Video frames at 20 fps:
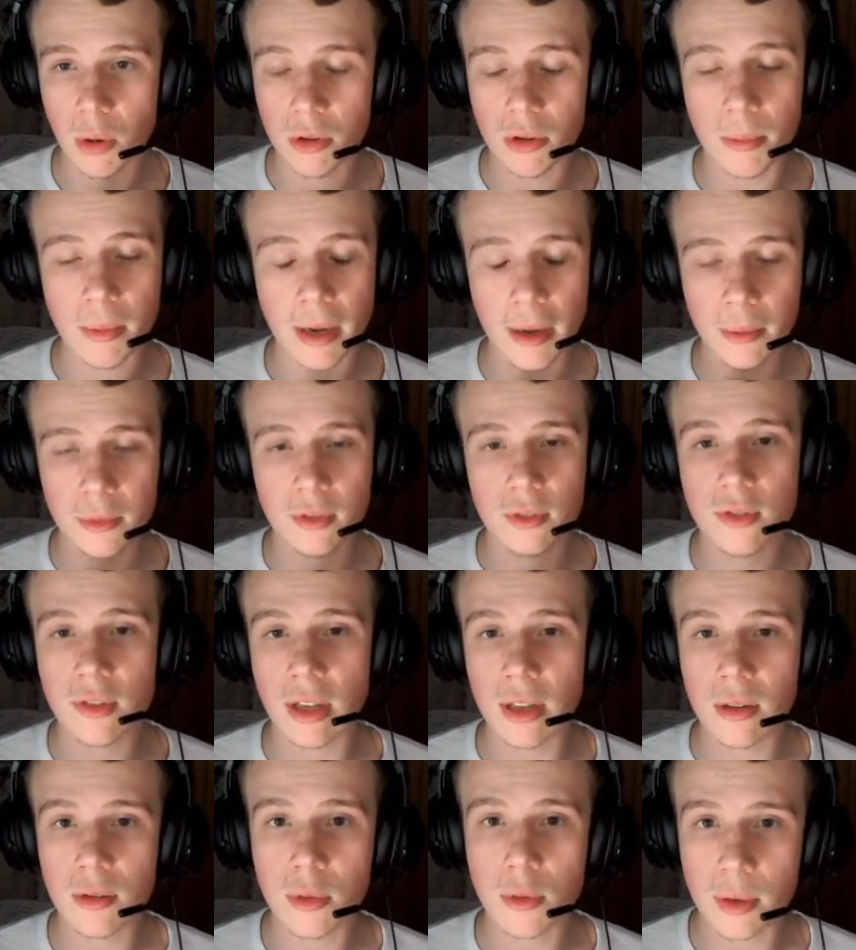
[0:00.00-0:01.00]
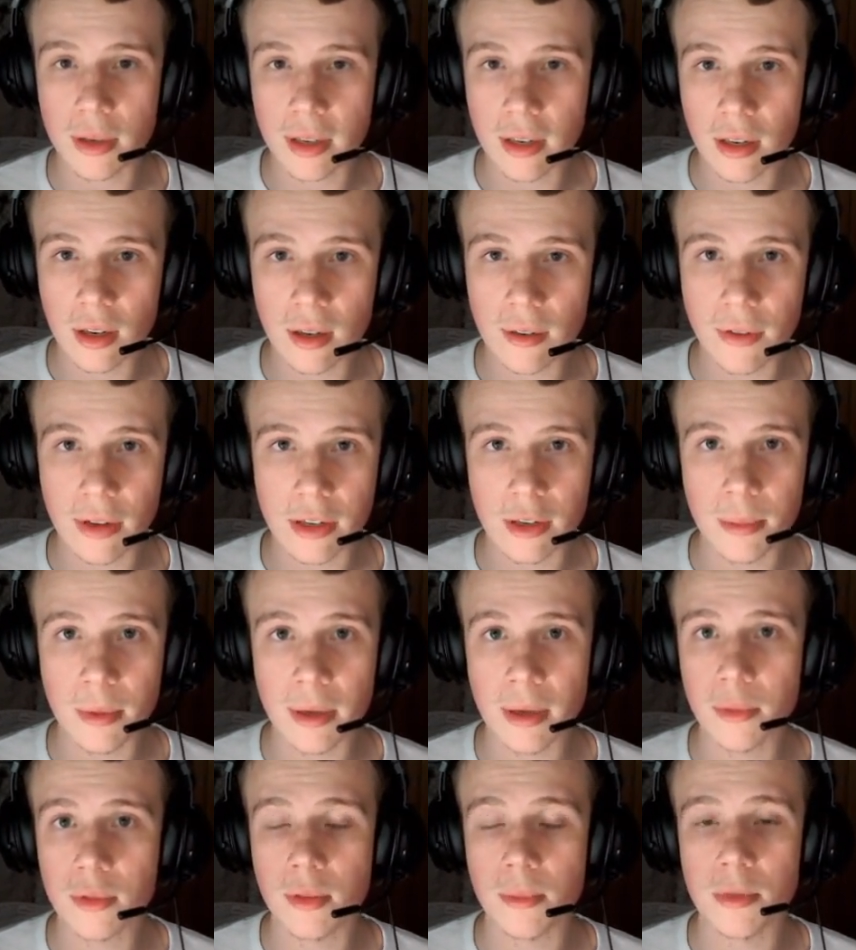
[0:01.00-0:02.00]
able to sell quick enough, and you'll be
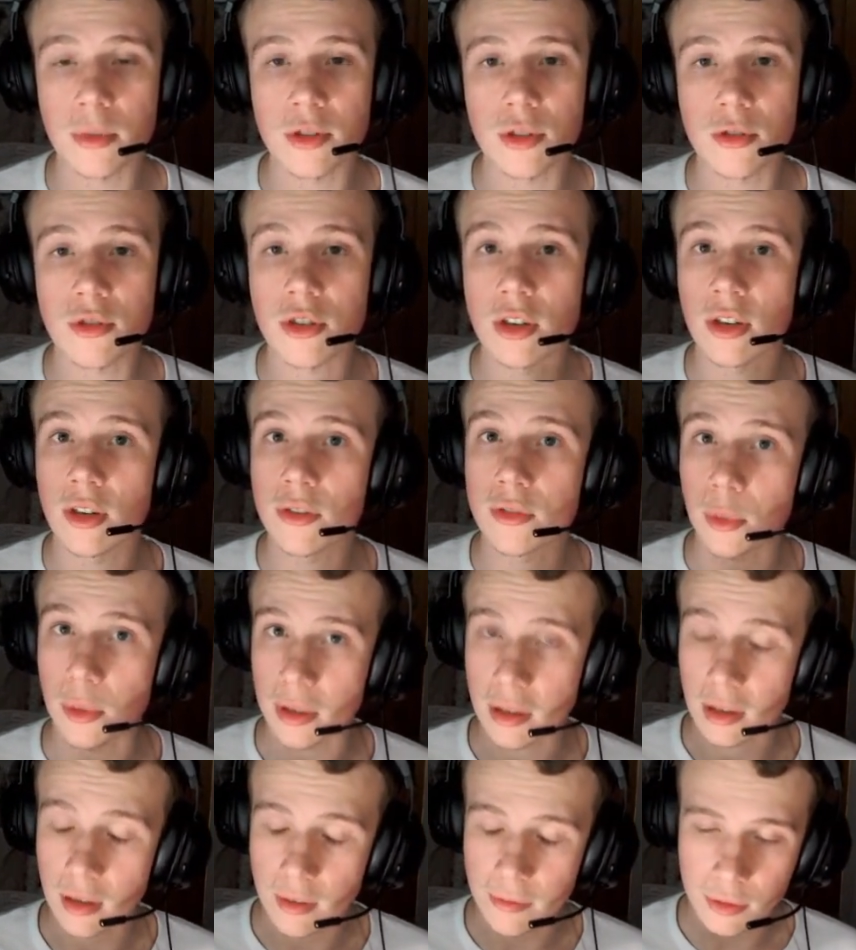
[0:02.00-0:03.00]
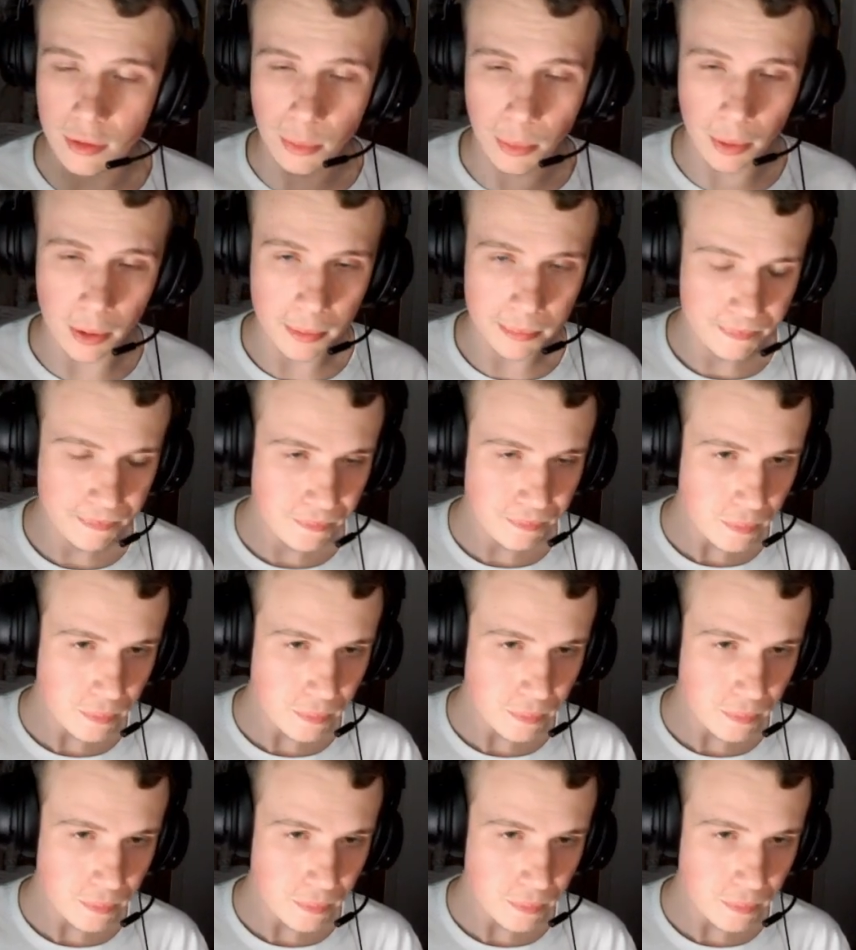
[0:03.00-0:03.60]
able to produce jars quick enough as well.